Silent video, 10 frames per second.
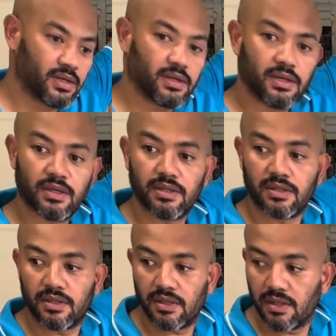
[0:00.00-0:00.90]

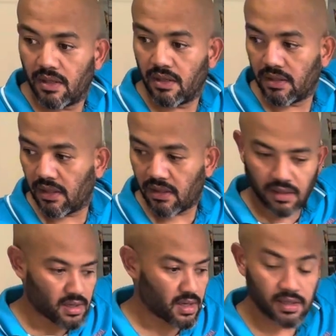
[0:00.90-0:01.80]
is, is a little
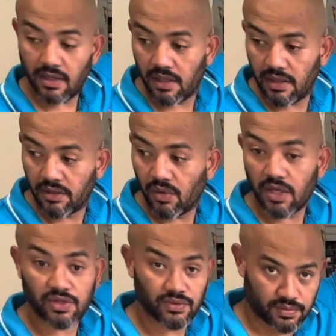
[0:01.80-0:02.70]
corner in, in the
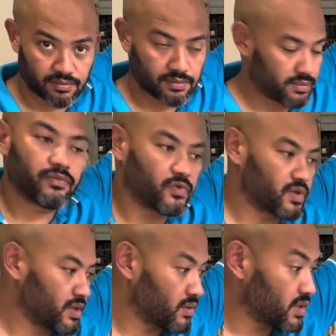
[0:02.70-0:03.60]
washroom.
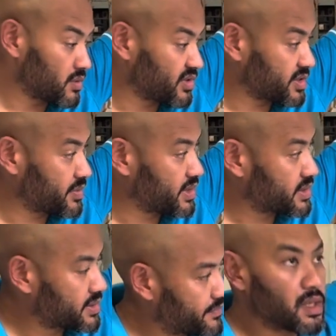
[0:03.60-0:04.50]
So you don't need much
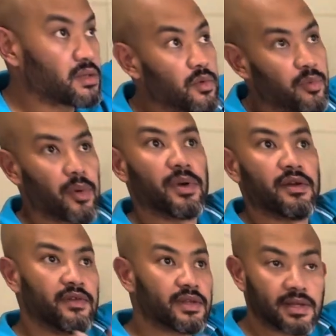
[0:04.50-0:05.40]
space. It has properly
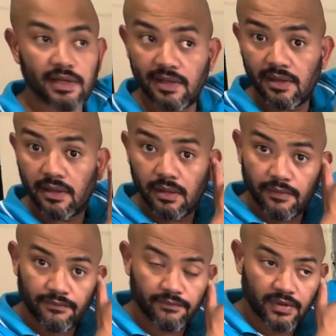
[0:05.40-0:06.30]
ventilated.
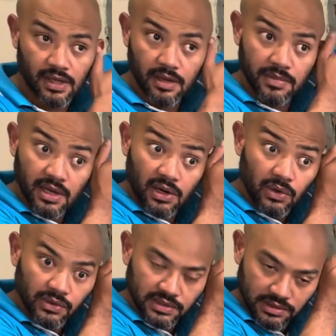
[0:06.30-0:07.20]
Can't be a
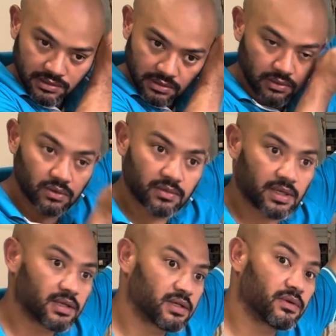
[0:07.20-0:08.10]
closed room
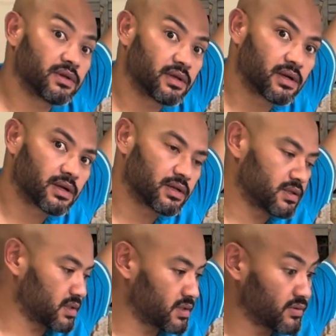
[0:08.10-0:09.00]
unless you're going to air
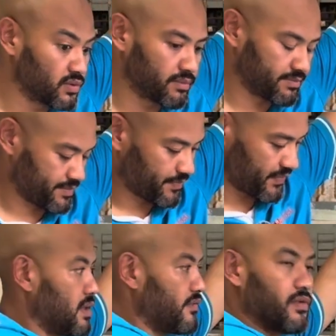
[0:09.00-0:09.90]
condition the room.
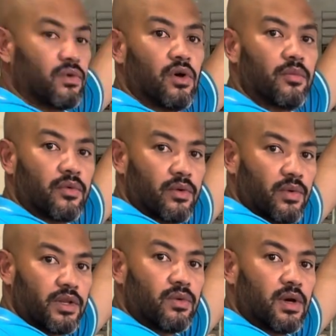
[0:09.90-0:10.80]
If you upgrade,
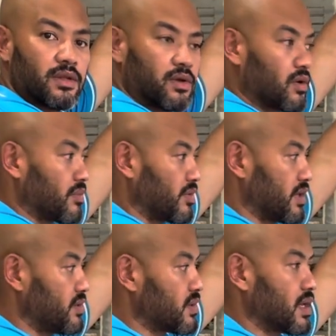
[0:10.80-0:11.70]
when you want to upgrade,
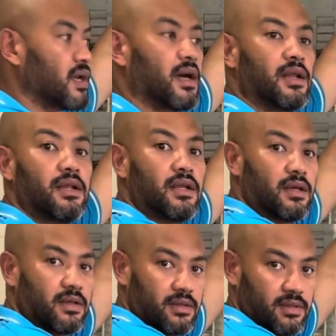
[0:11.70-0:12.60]
you can add
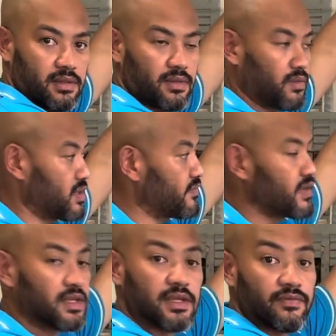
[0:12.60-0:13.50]
another one of
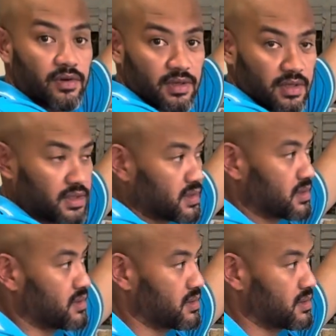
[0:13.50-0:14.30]
these inverters